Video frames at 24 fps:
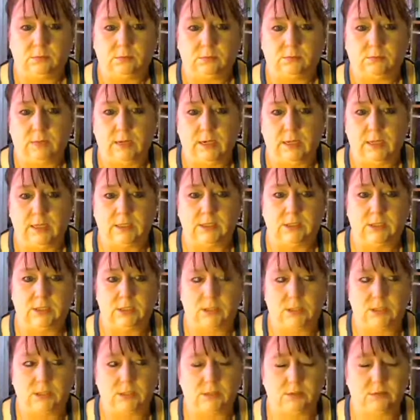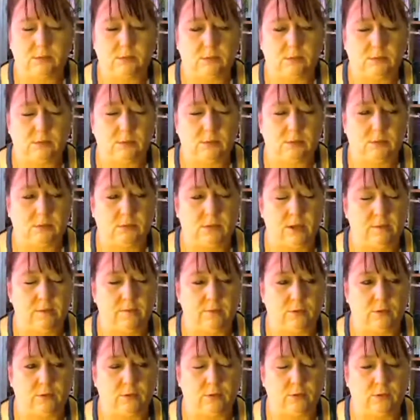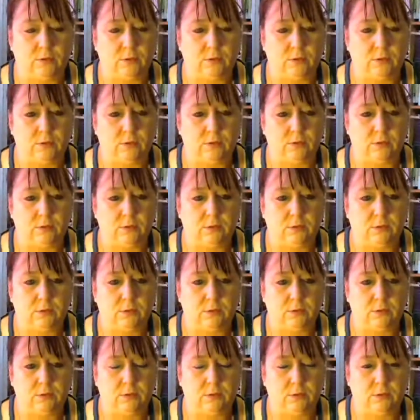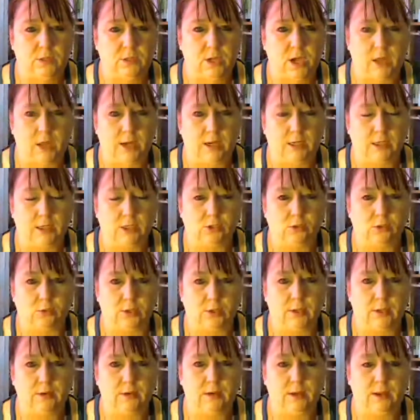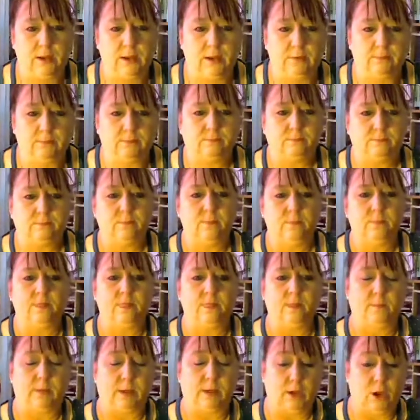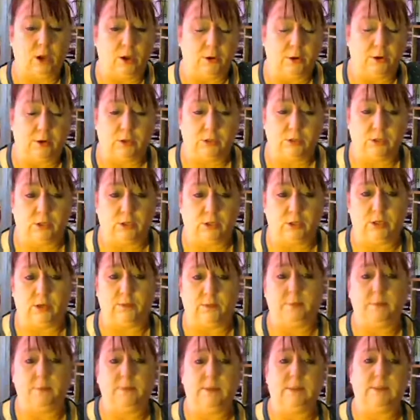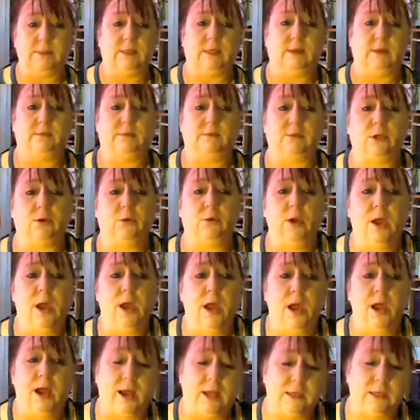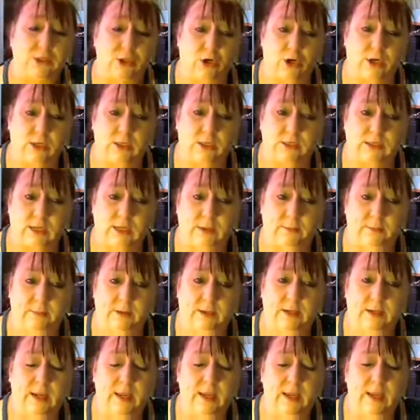my niece just never got into it, and my daughter started helping me stamp. So I started stamping.